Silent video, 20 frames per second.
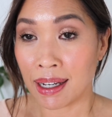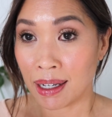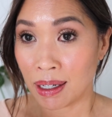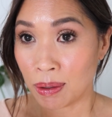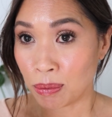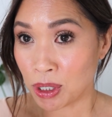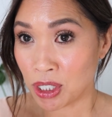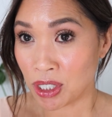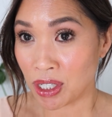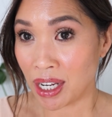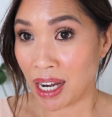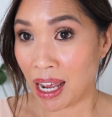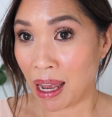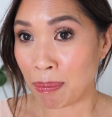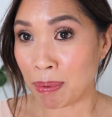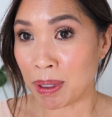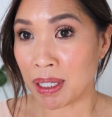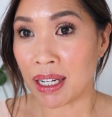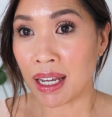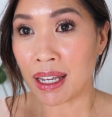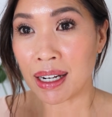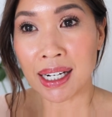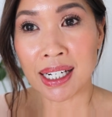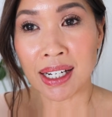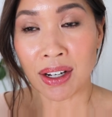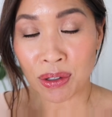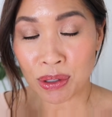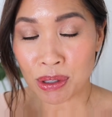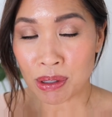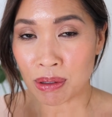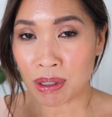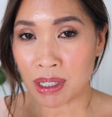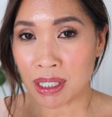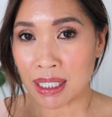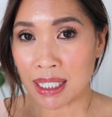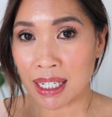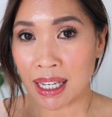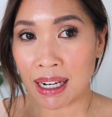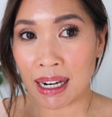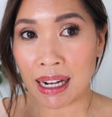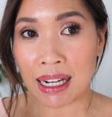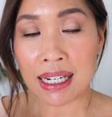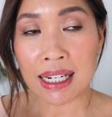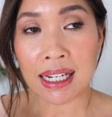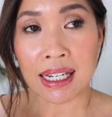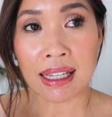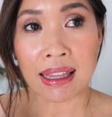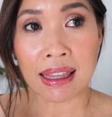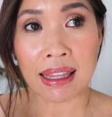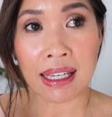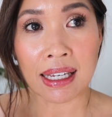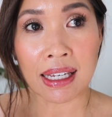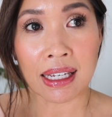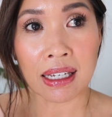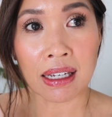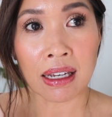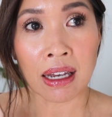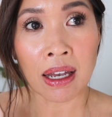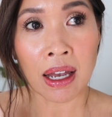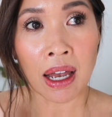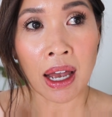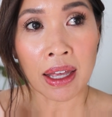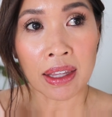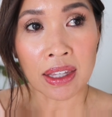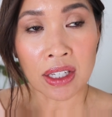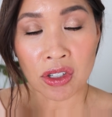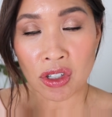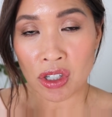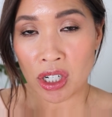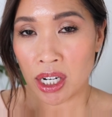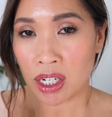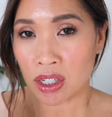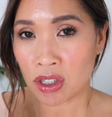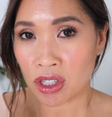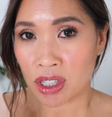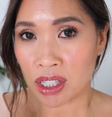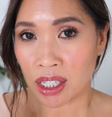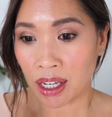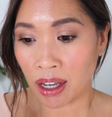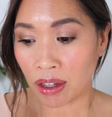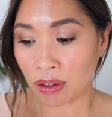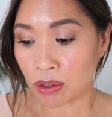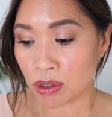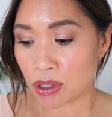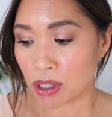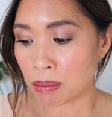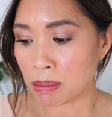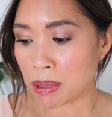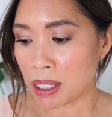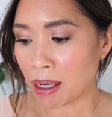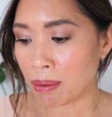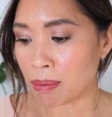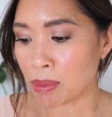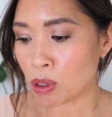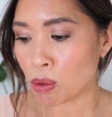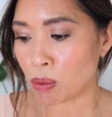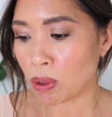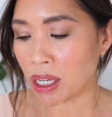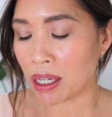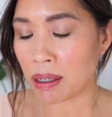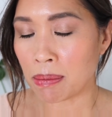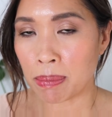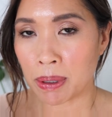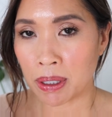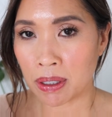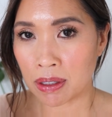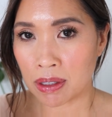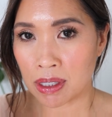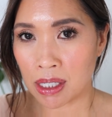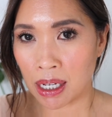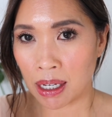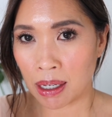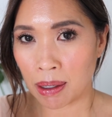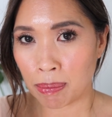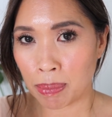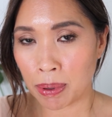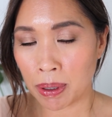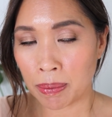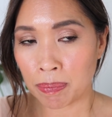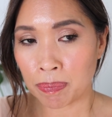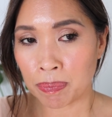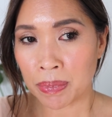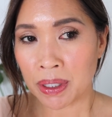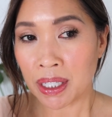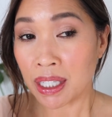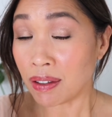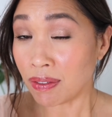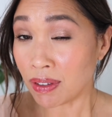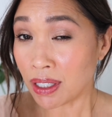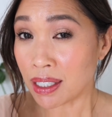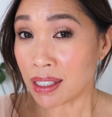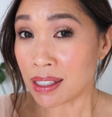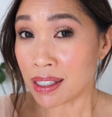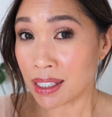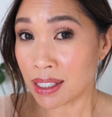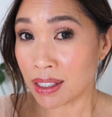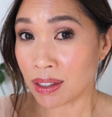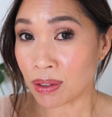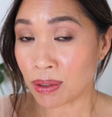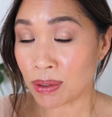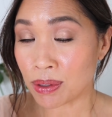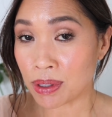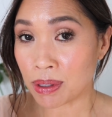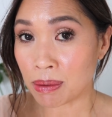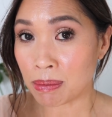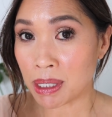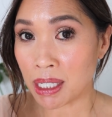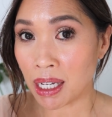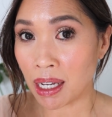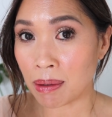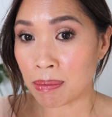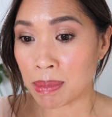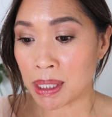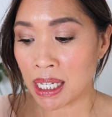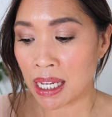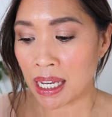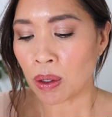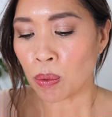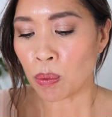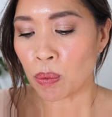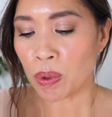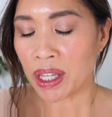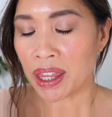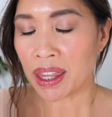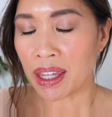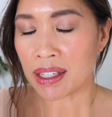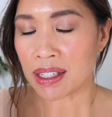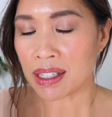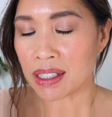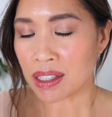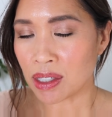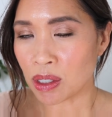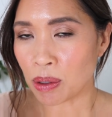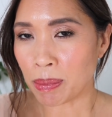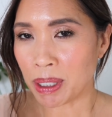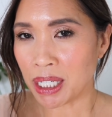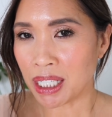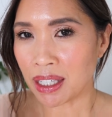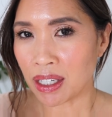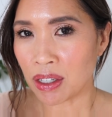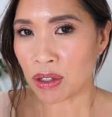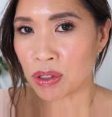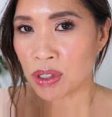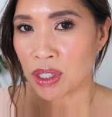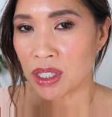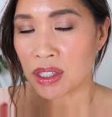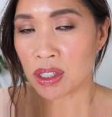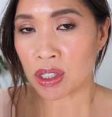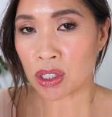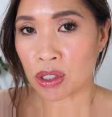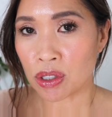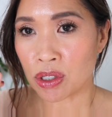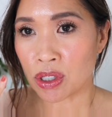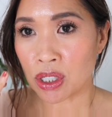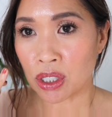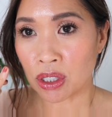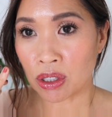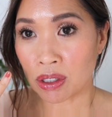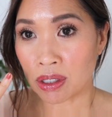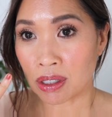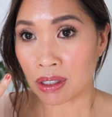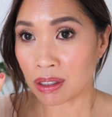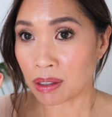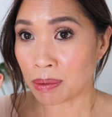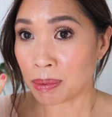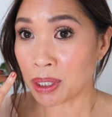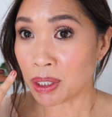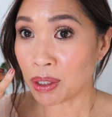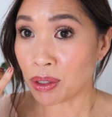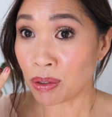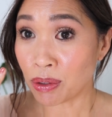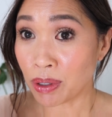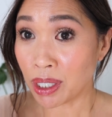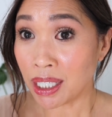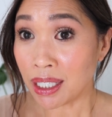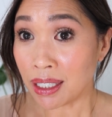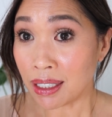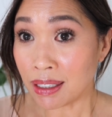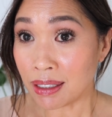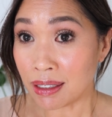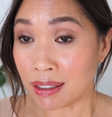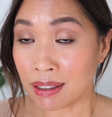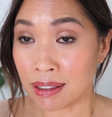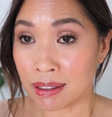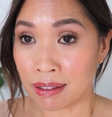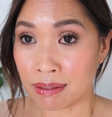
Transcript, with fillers: um, which can happen. And I also didn't get anything that changed the color. Sometimes when I build up even concealers sometimes, with so many layers, it starts to look a little bit green,